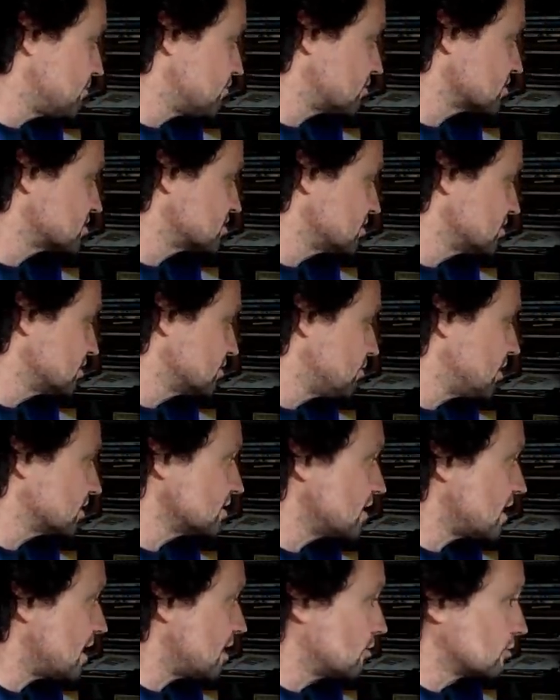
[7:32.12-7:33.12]
proceeded, but
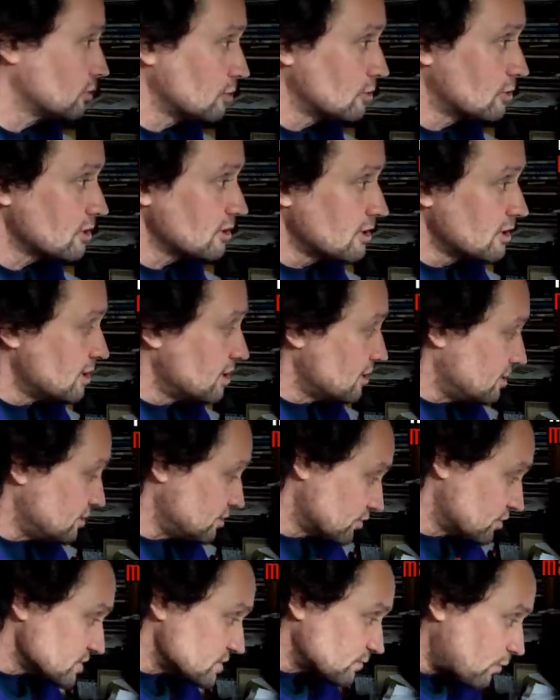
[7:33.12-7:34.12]
now look,
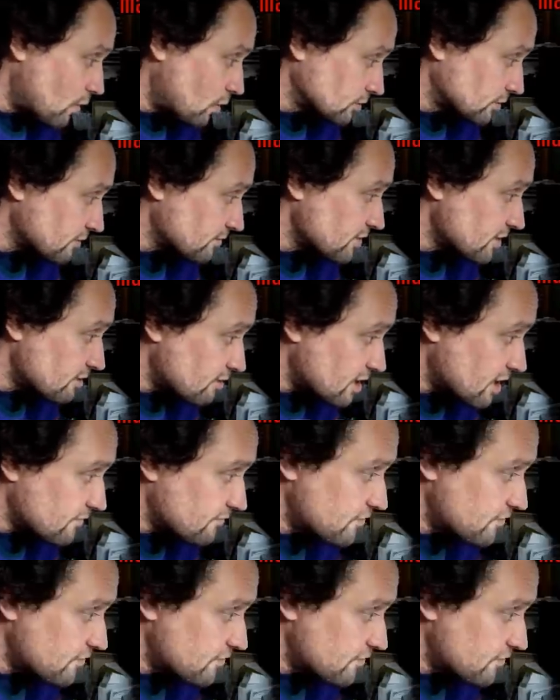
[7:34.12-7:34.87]
in this folder there are